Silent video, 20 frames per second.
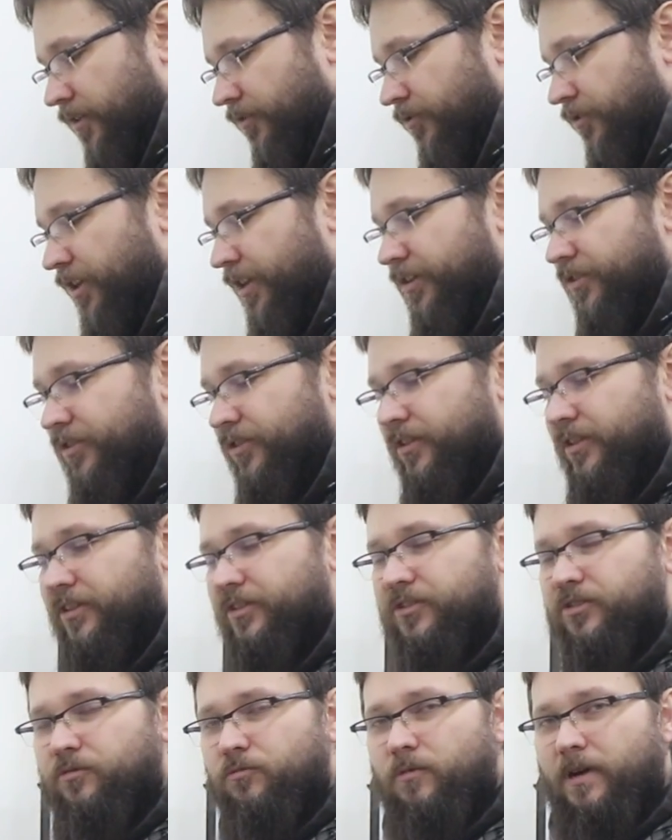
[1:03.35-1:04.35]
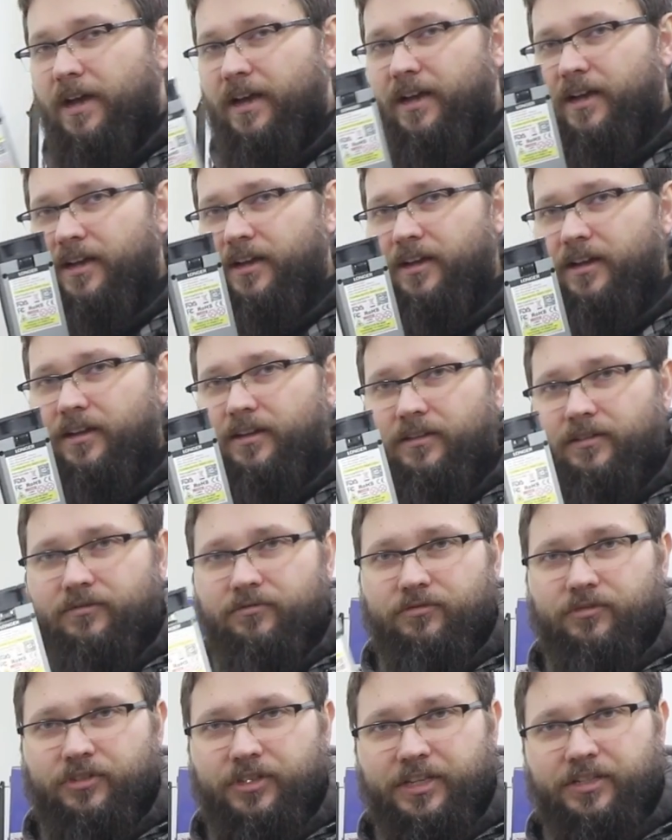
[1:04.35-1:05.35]
This is where
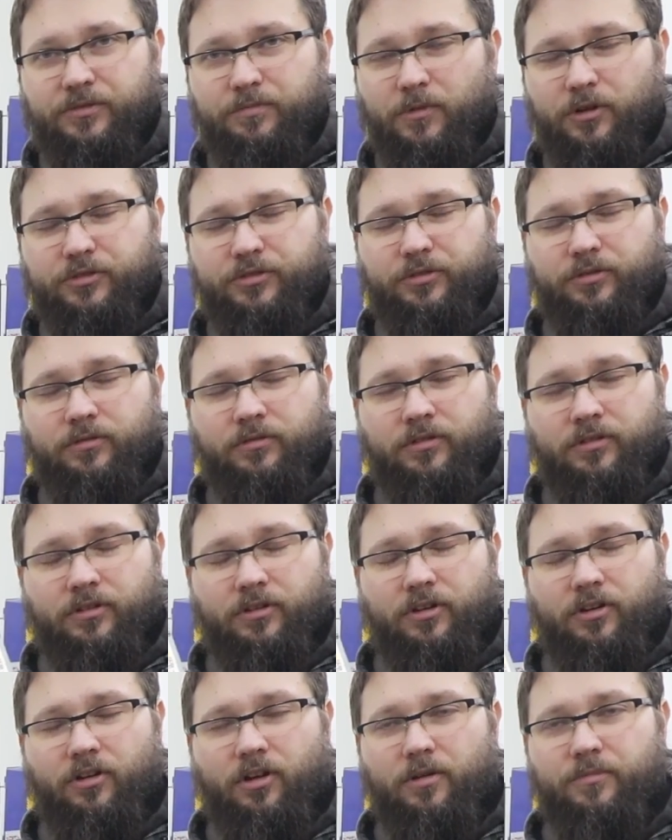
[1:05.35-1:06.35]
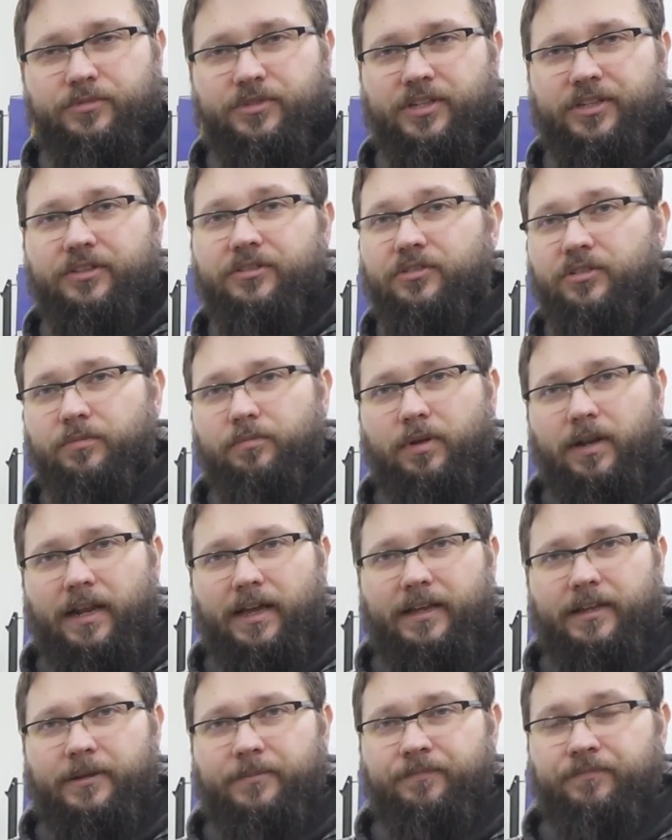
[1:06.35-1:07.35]
this module comes into
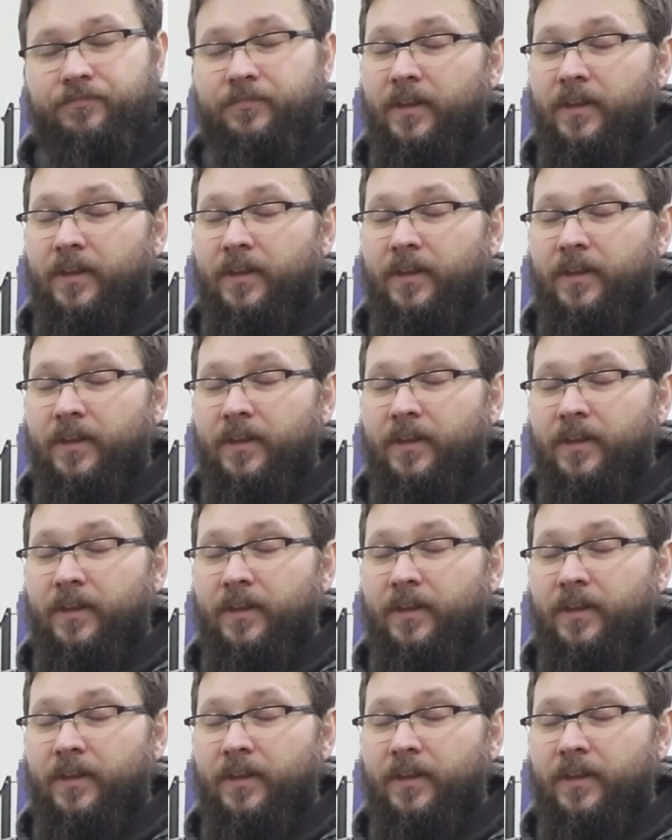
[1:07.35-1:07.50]
play.